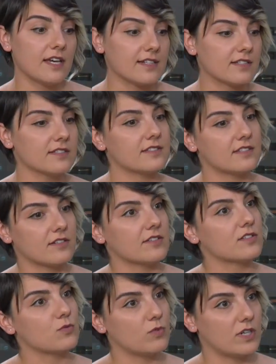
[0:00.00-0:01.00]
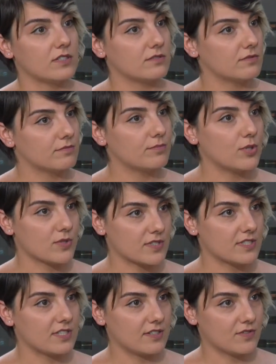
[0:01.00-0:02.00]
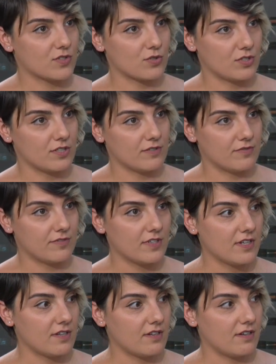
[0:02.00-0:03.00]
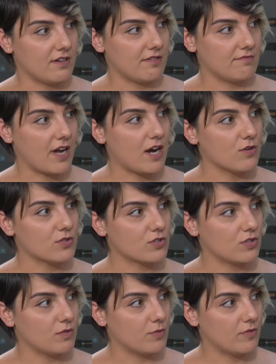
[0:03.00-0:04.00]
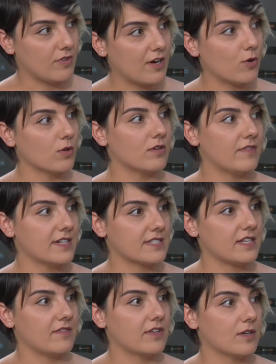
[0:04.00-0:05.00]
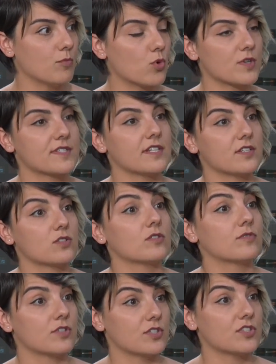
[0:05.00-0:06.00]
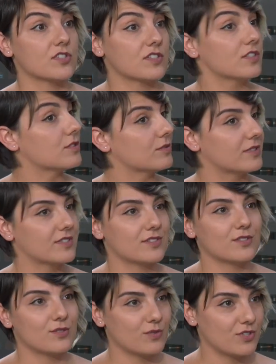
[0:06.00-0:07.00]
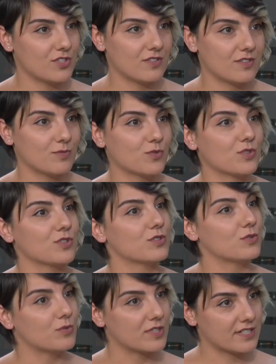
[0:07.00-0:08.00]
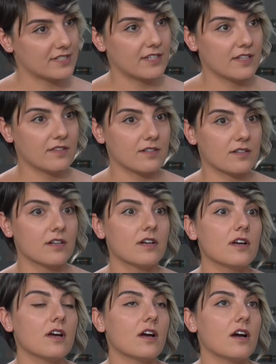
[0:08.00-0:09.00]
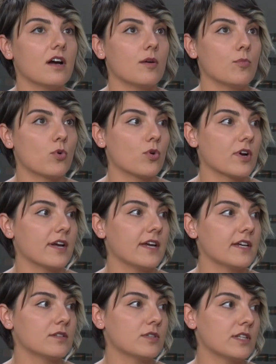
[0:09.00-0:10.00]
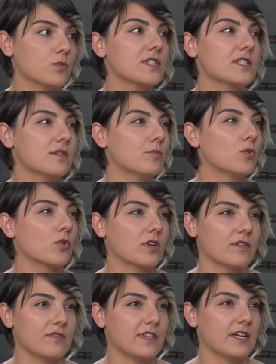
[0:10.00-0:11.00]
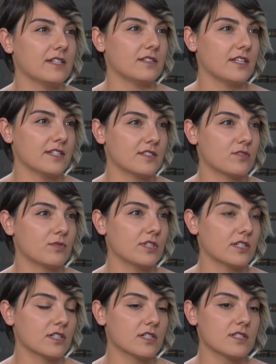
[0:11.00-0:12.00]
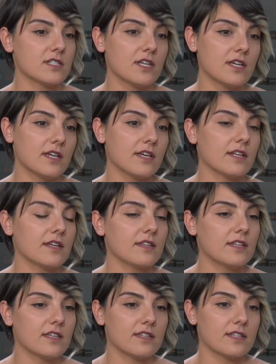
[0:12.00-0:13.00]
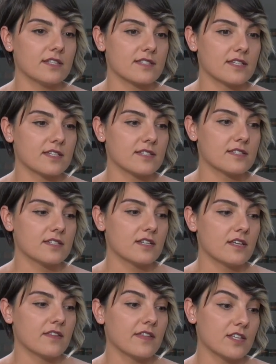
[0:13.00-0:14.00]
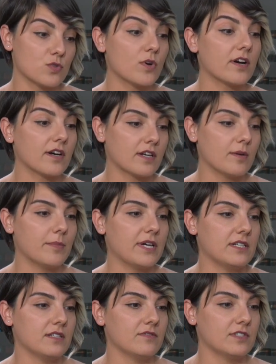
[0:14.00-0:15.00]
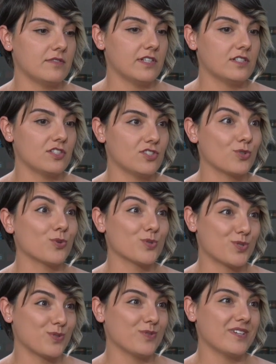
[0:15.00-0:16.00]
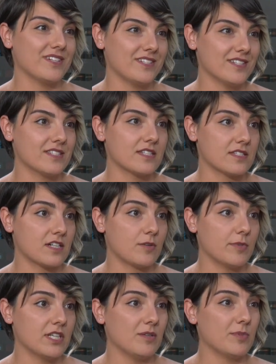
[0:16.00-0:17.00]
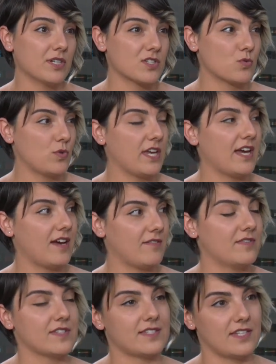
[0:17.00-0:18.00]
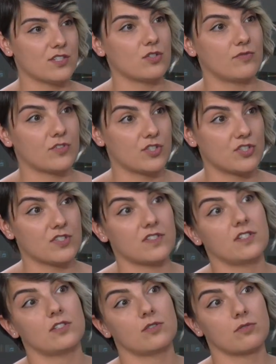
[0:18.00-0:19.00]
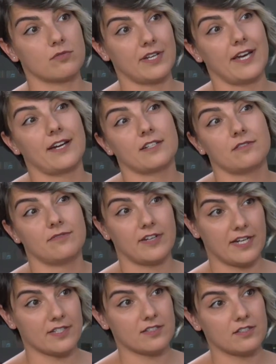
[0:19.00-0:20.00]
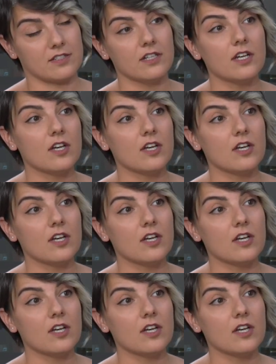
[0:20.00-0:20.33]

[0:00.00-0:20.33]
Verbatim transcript: at least there is one positive sort of um, outcome of all of us having more sense of urgency to listen to each other more, to work together uh, more. And, and we see more of that last three years. And I think in that sense, that's where our competitive advantage also is as Armenia because we have a sense of urgency to react faster